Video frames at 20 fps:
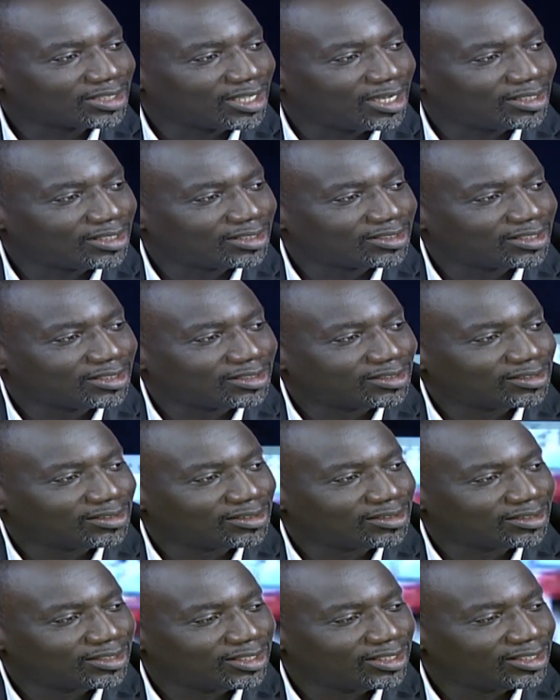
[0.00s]
is
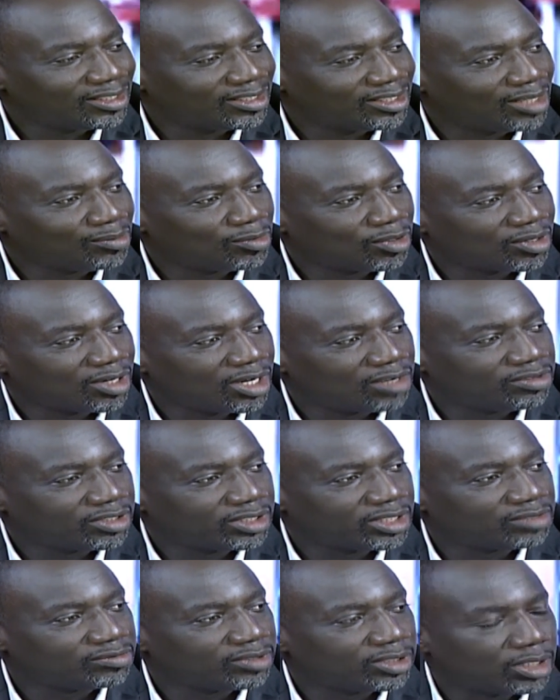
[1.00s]
harnessing the
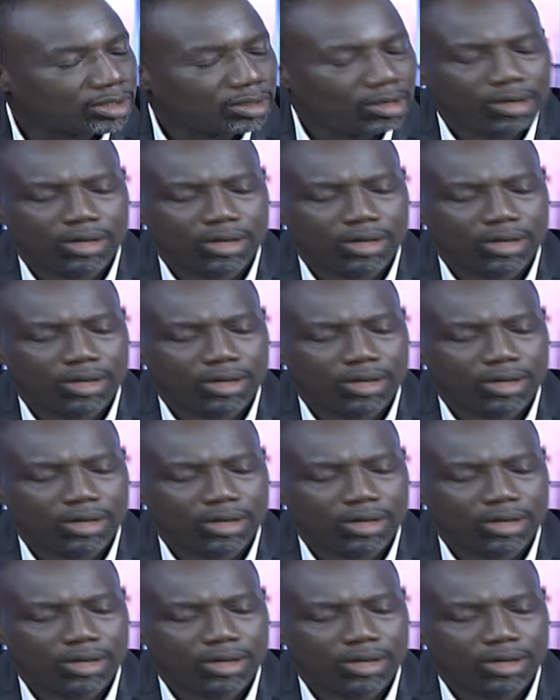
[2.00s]
demographic dividend?